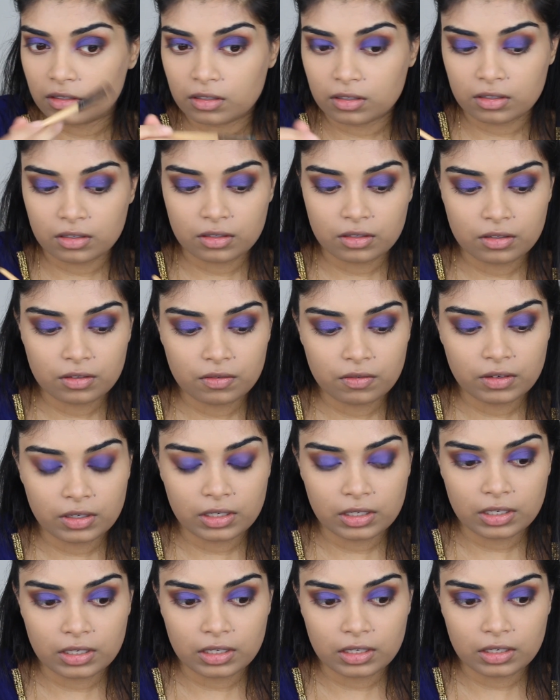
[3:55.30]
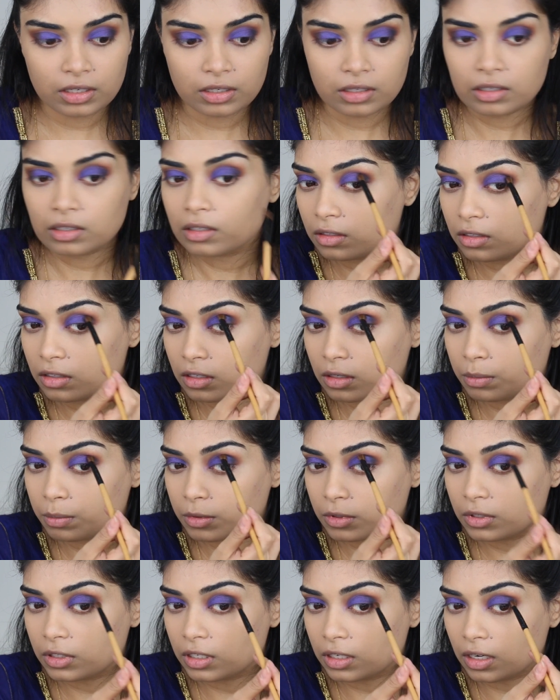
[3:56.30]
Just to really
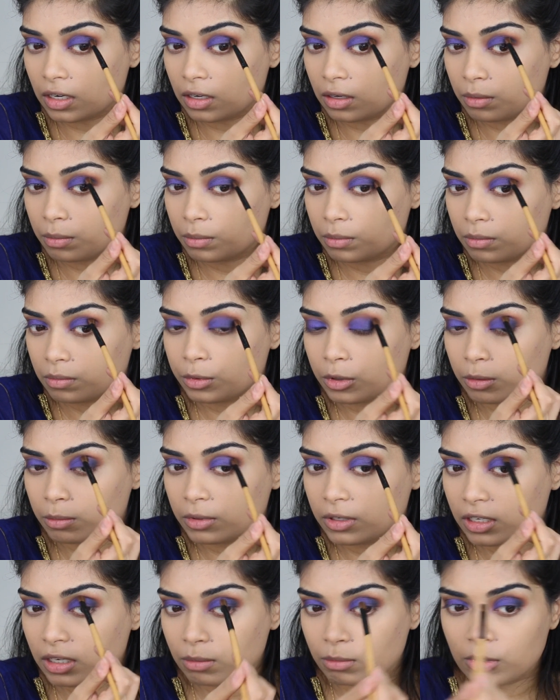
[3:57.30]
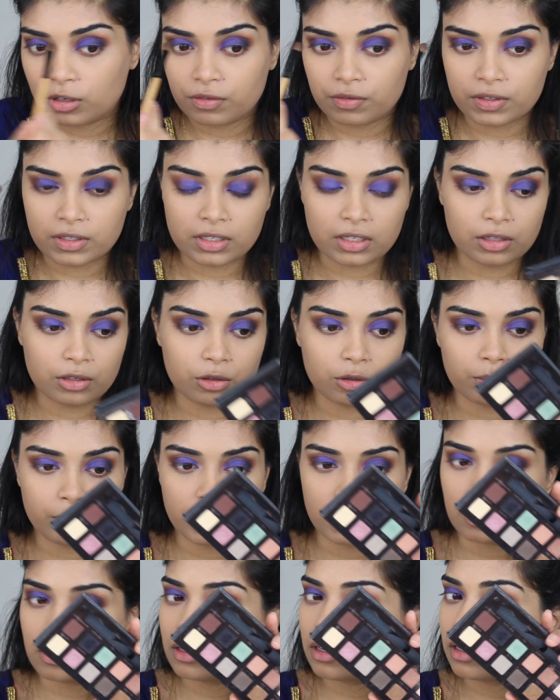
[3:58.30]
deepen it up. Probably come off as a little
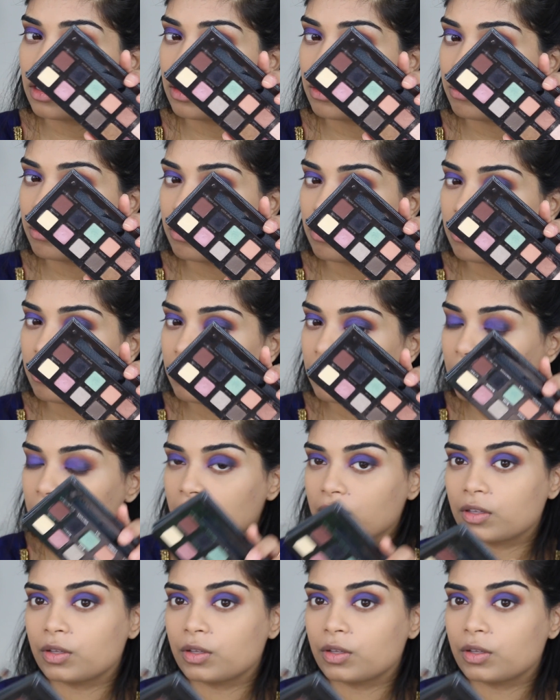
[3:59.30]
bit, oh